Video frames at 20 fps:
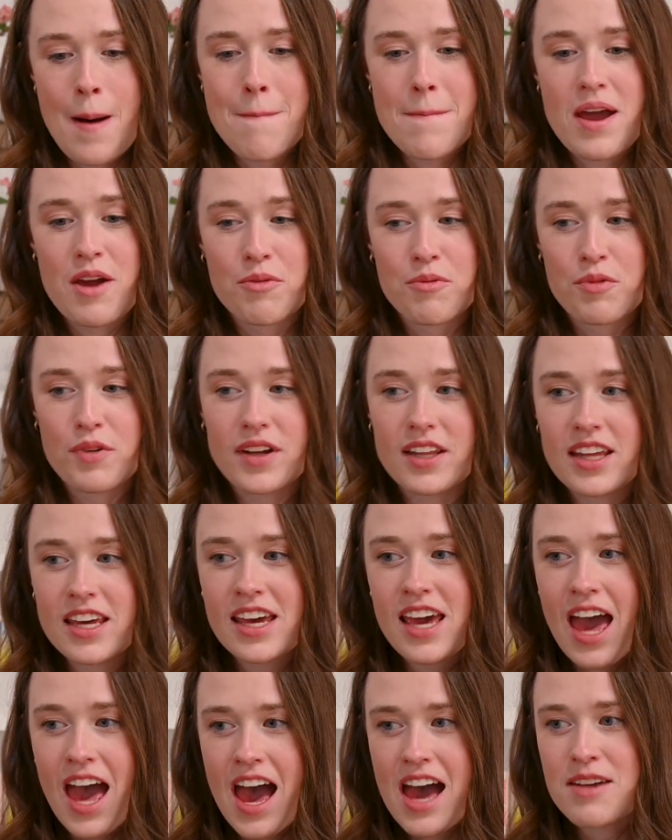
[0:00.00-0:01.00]
It
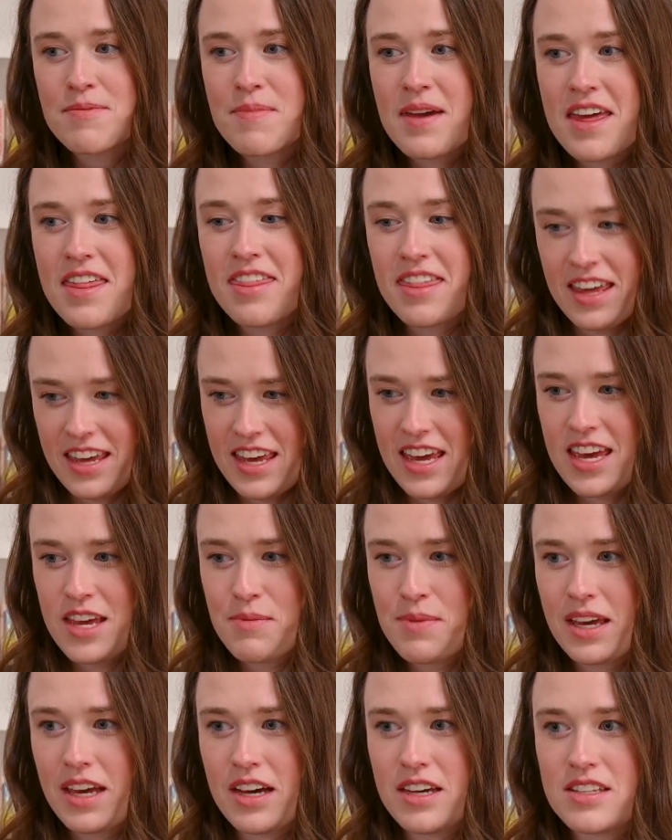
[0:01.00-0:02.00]
really had me
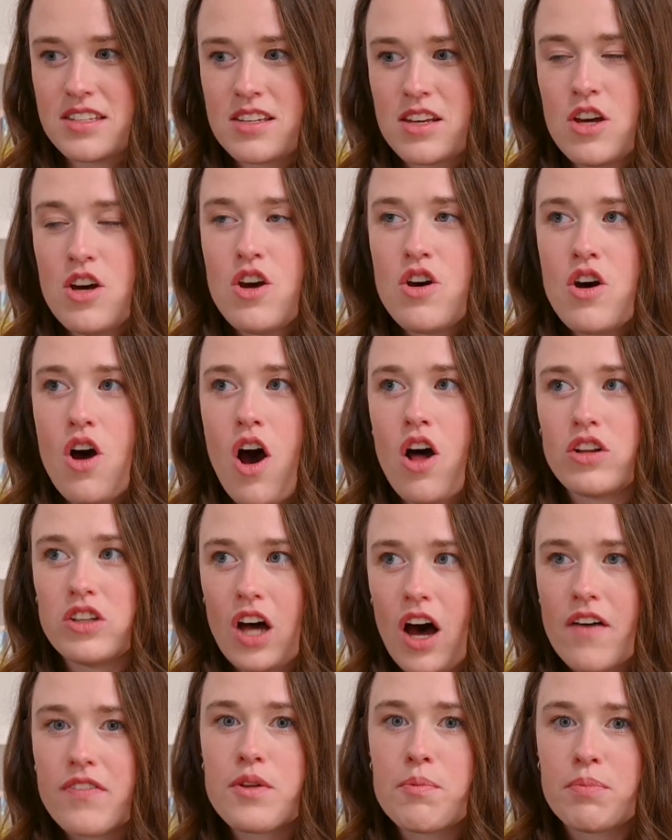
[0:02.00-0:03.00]
thinking because a
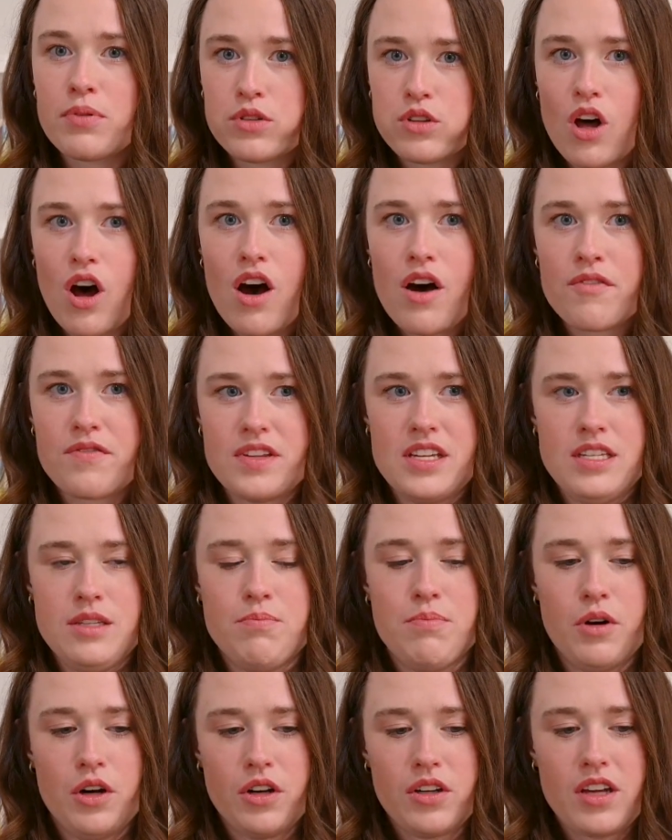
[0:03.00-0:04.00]
lot of the plot of this
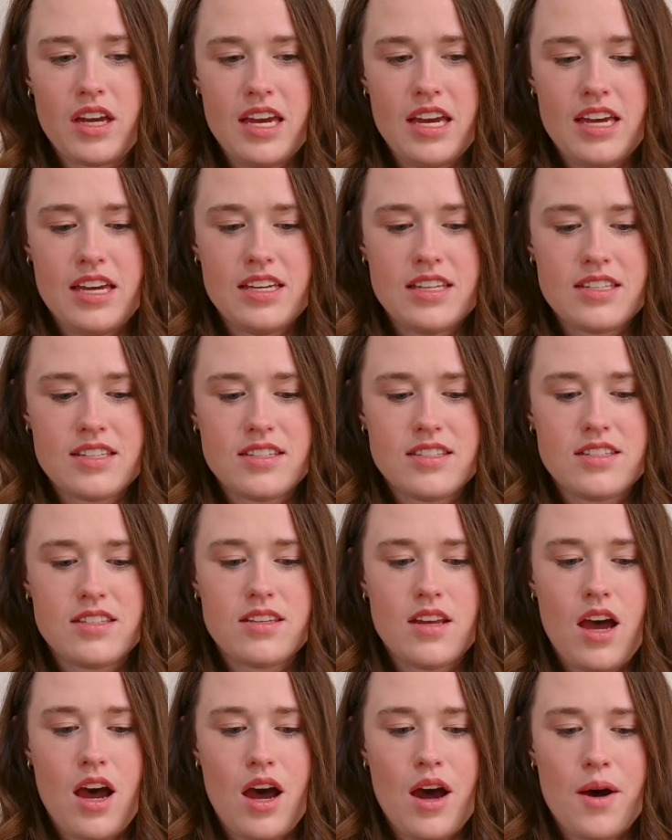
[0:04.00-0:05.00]
book
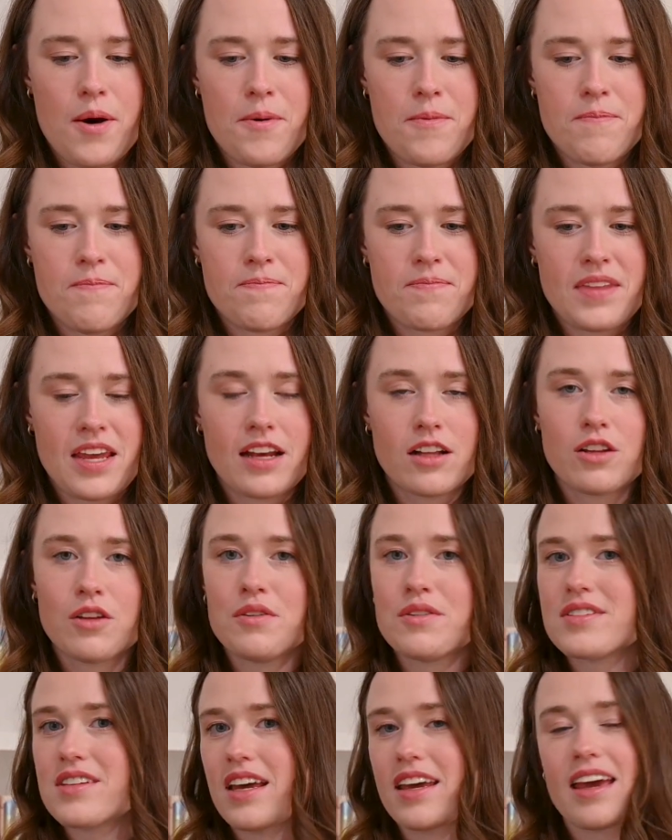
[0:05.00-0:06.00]
is
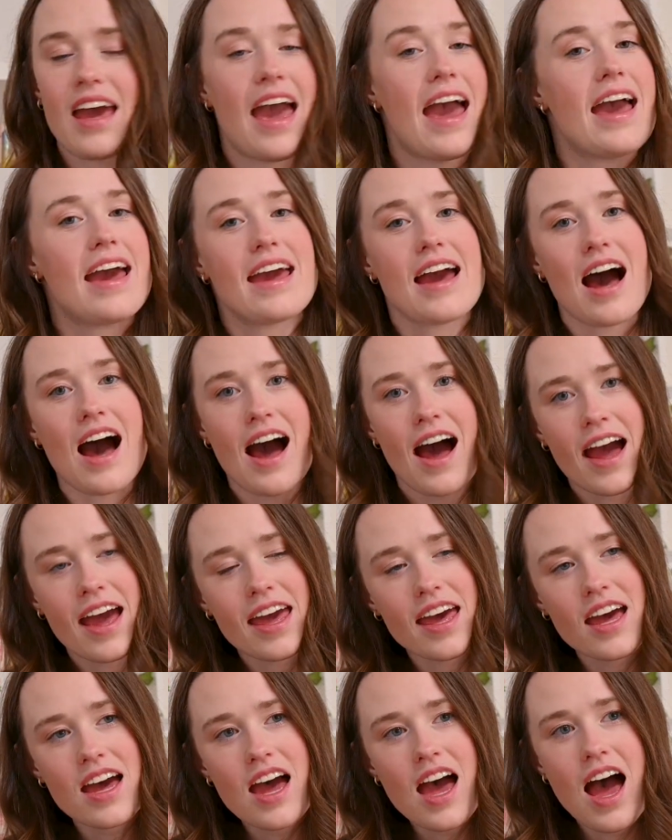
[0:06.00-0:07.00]
includes like
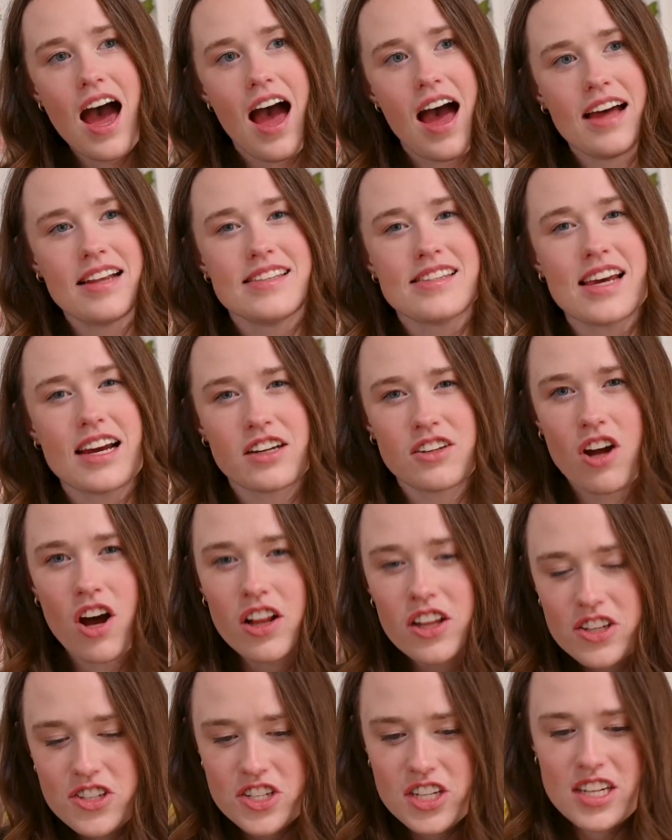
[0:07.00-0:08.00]
AI and
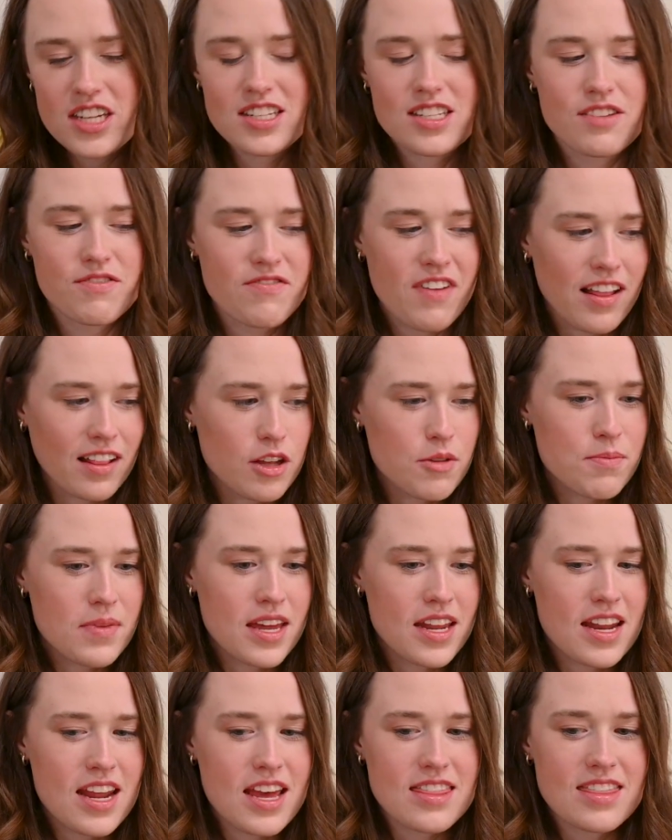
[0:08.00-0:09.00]
technology and
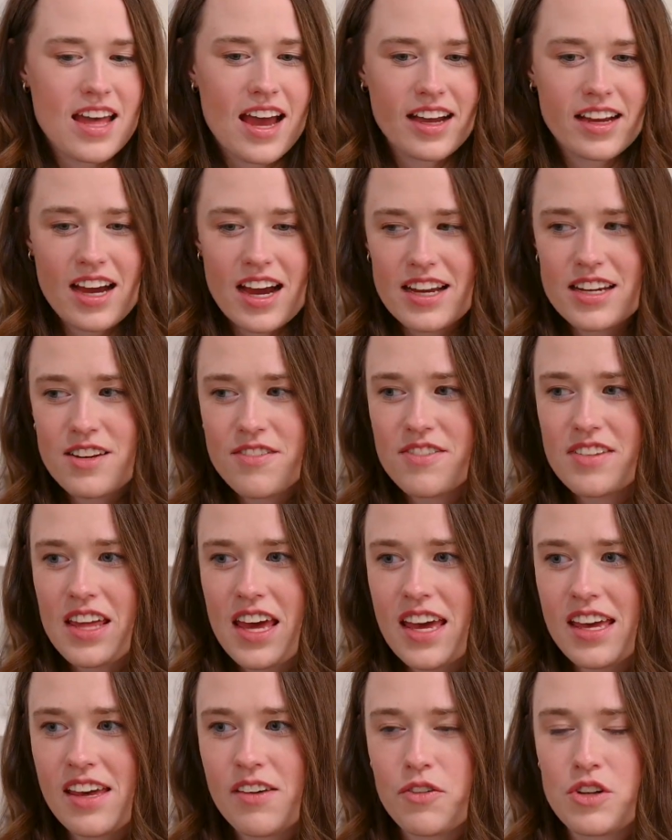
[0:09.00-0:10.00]
development and that kind of
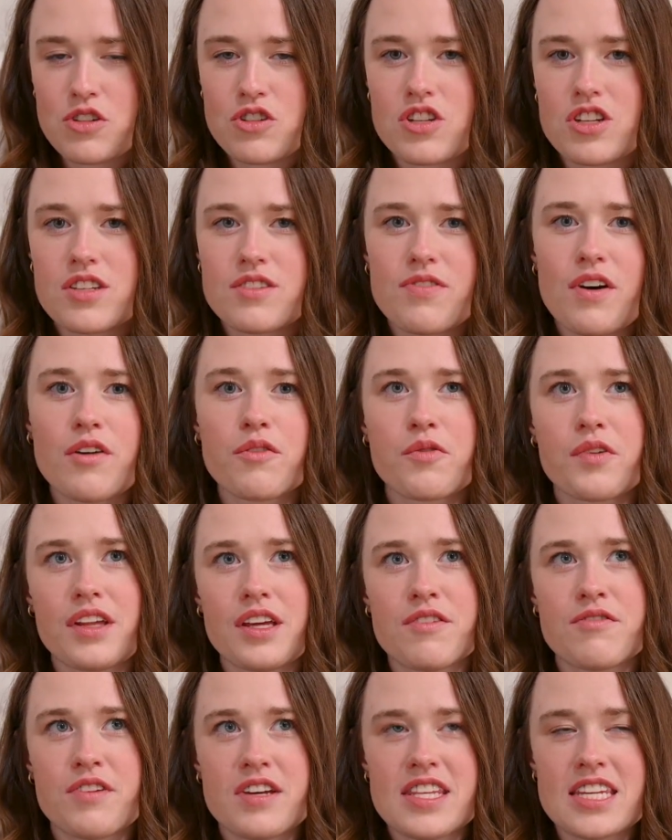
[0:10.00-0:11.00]
thing, which just felt
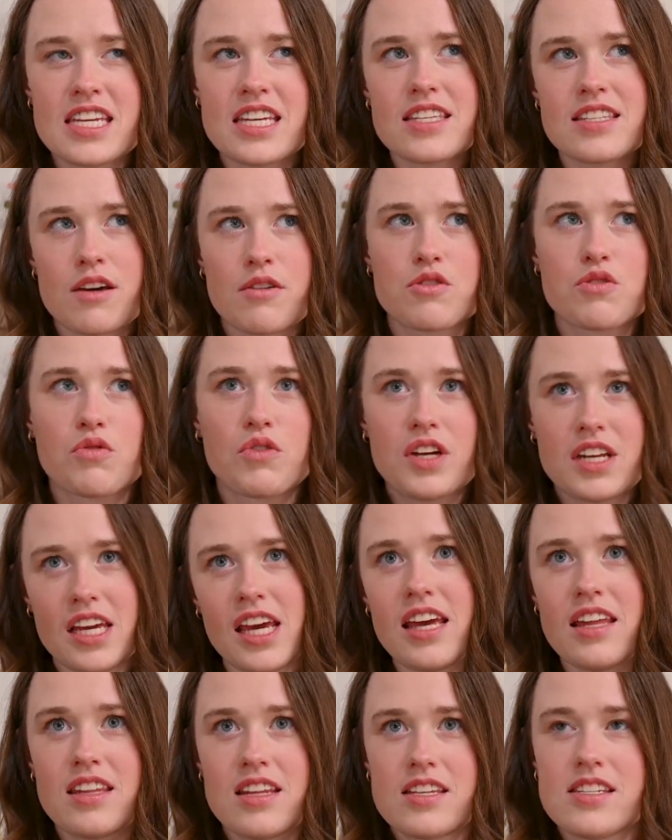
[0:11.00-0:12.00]
really fitting because I was
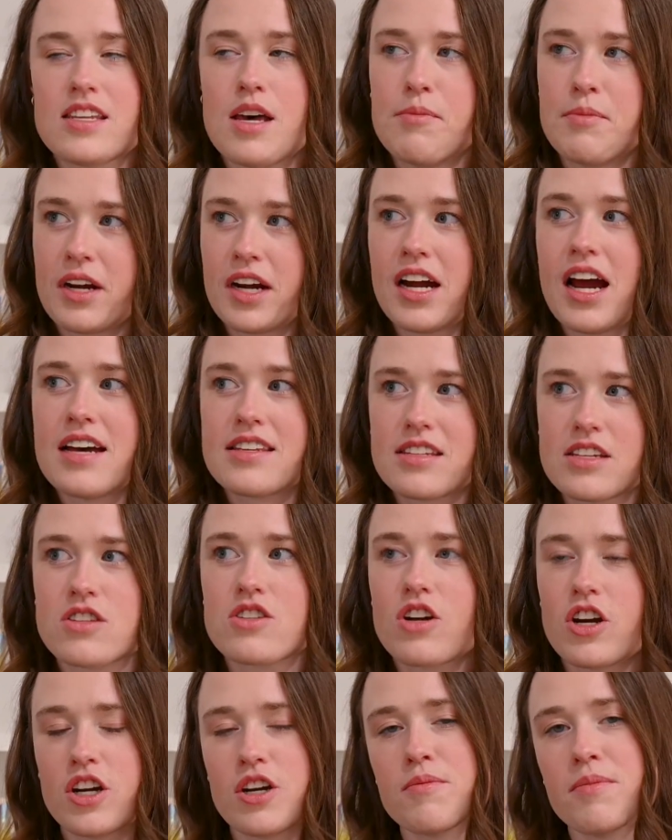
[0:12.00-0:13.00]
reading it in the summer as I
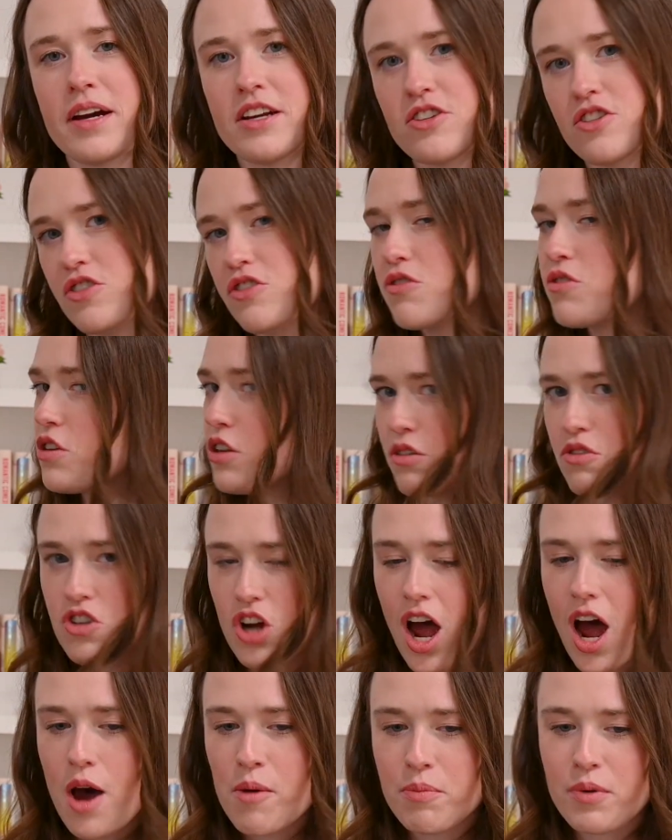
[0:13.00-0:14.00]
started my new
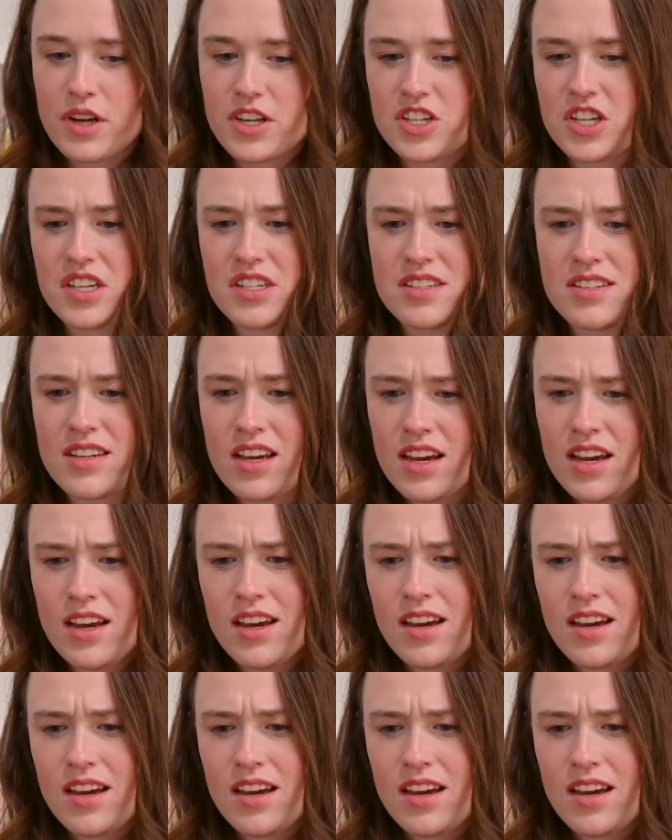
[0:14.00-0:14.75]
job, which is